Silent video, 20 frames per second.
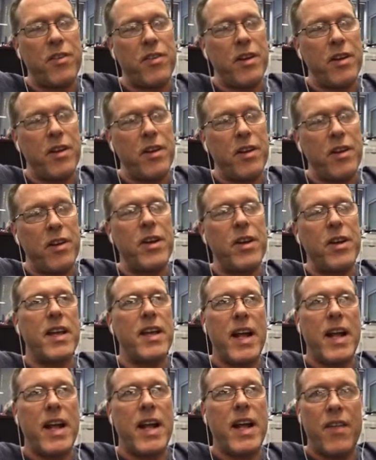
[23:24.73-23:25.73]
Because, listen, if
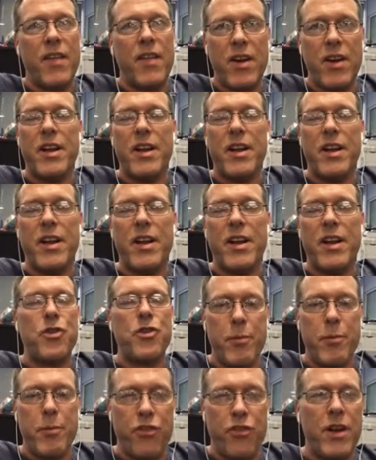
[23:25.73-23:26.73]
you're going to get out there and you're
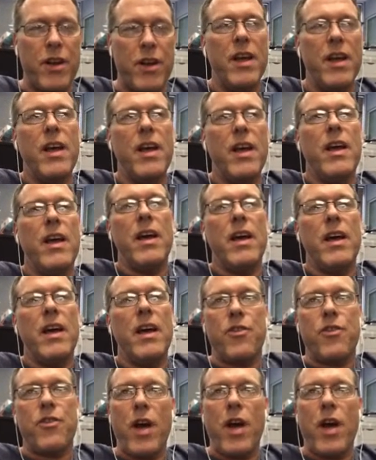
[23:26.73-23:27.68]
going to share information